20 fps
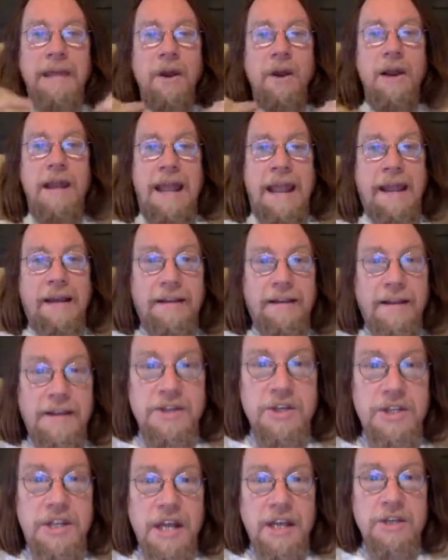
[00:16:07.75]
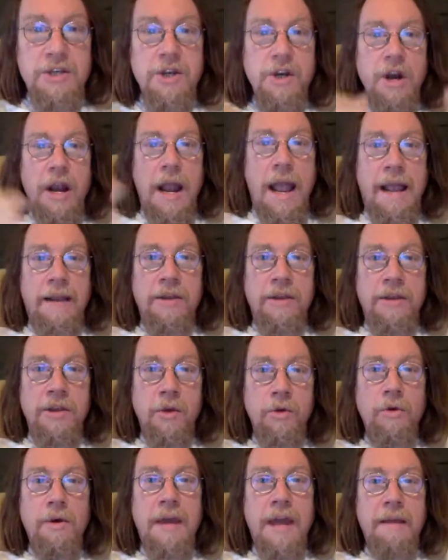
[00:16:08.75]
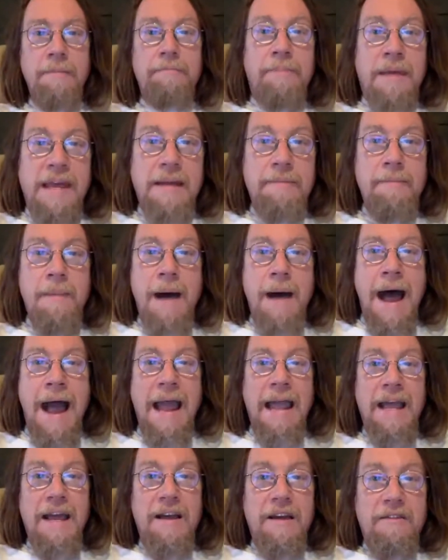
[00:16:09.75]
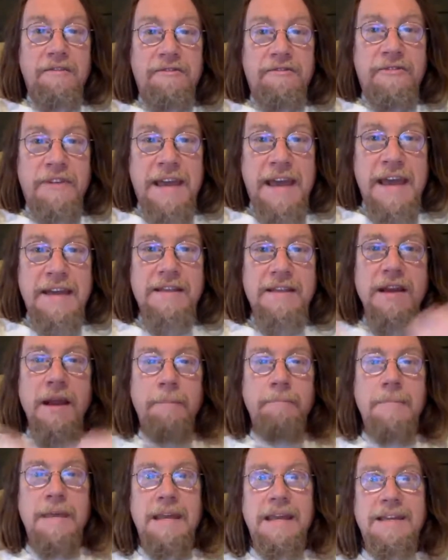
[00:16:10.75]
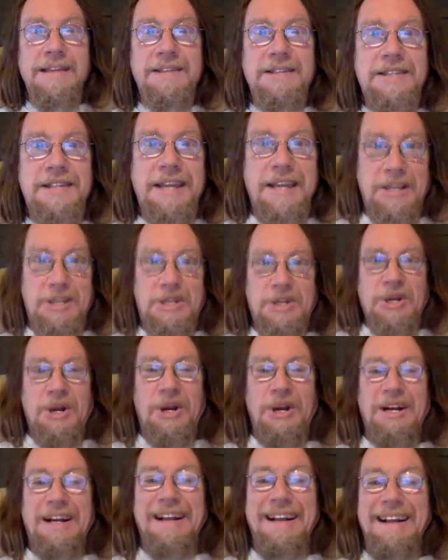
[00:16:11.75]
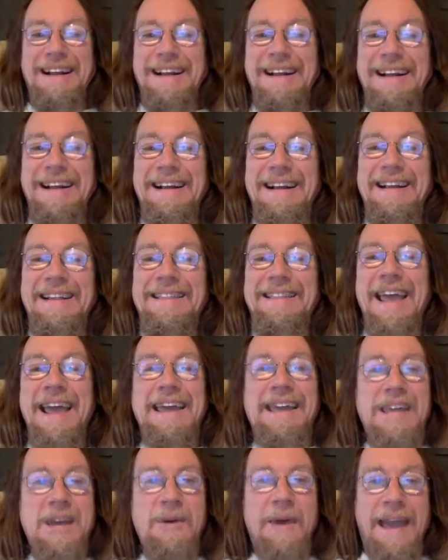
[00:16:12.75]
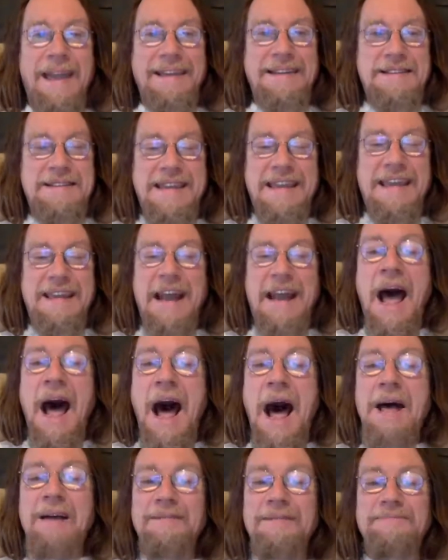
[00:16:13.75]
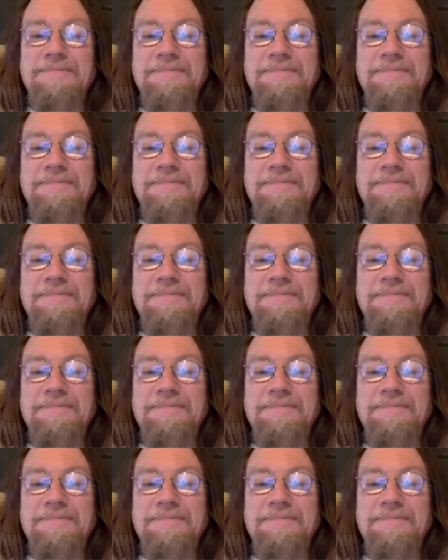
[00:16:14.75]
I will be your English teacher and you can be my Vietnamese teacher. Thank you, Ntina.